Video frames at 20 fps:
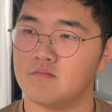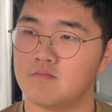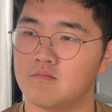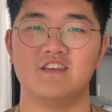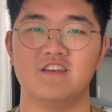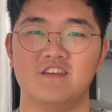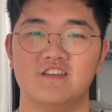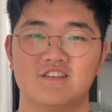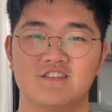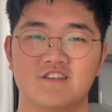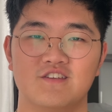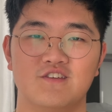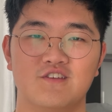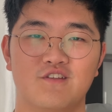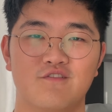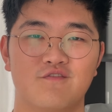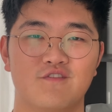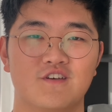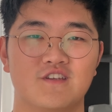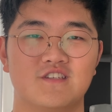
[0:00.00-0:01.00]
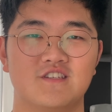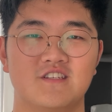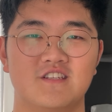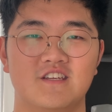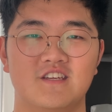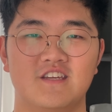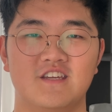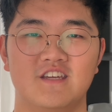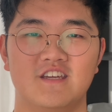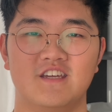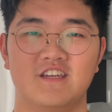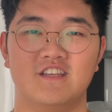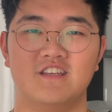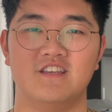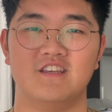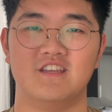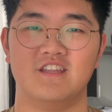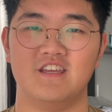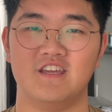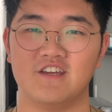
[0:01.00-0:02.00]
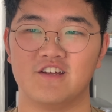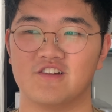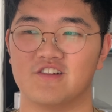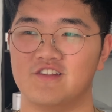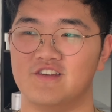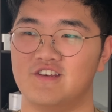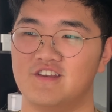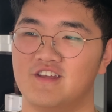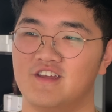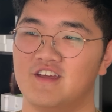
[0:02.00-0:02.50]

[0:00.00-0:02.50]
it's a university in England.